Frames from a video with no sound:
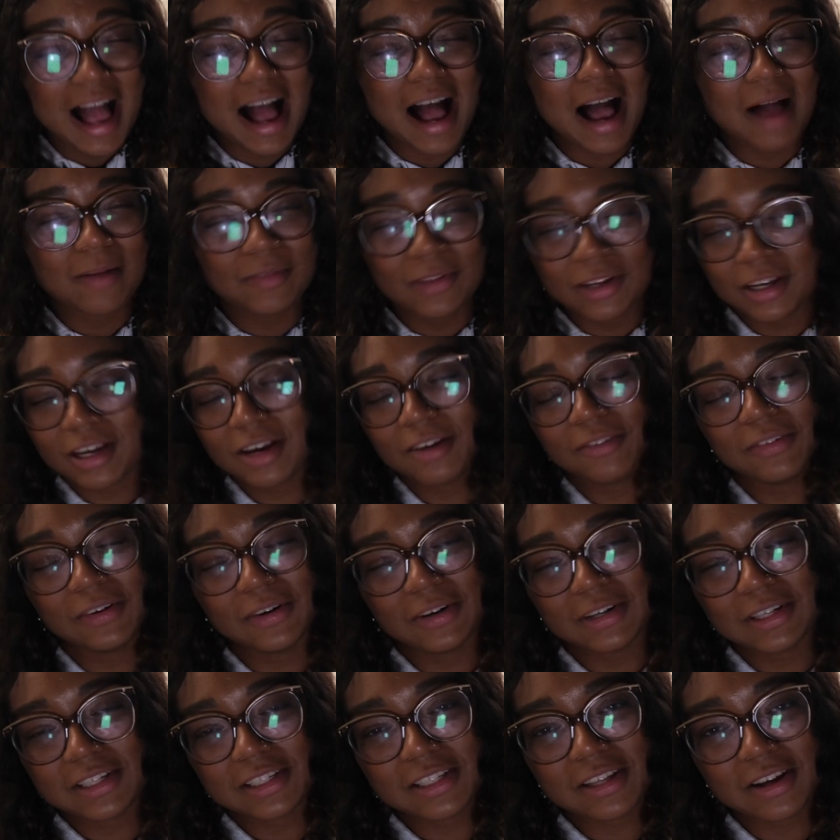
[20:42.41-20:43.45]
I'm looking
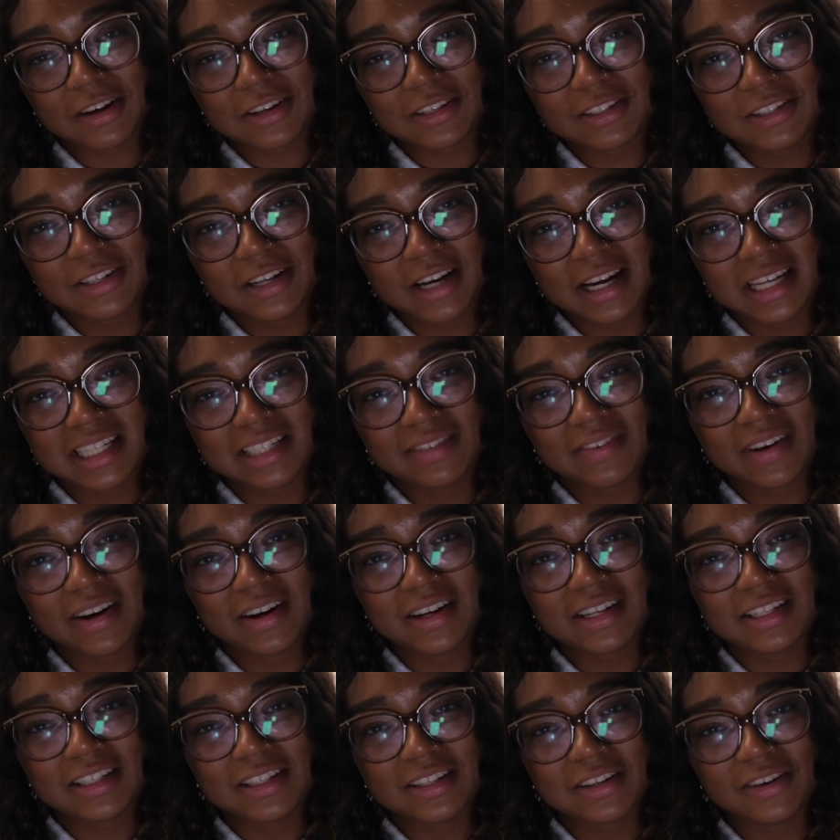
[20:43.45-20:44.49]
forward to talking to you guys
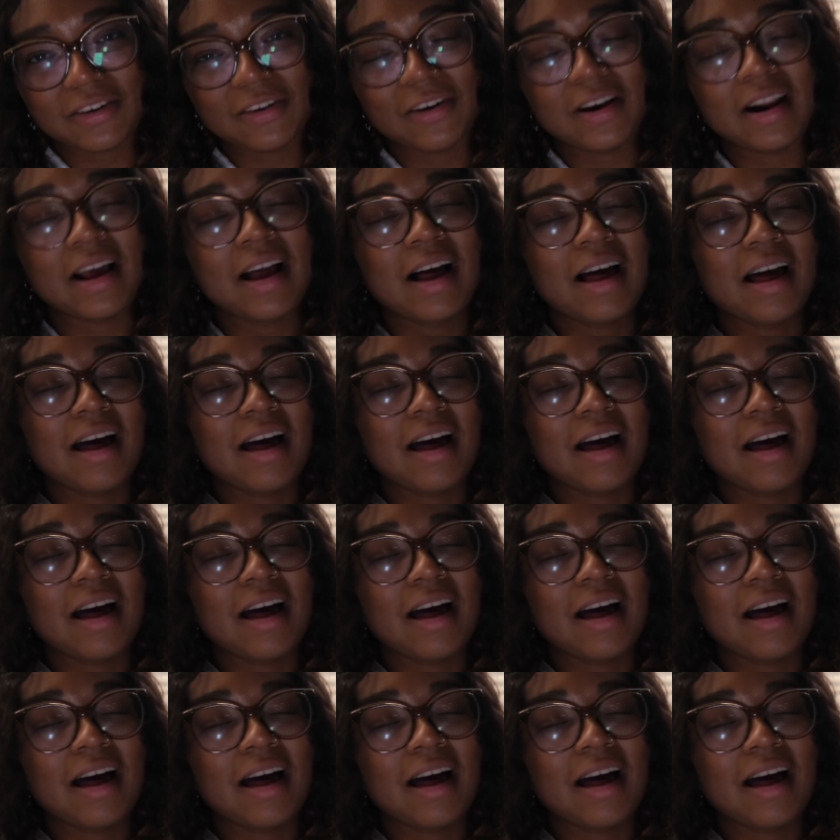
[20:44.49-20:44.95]
very soon.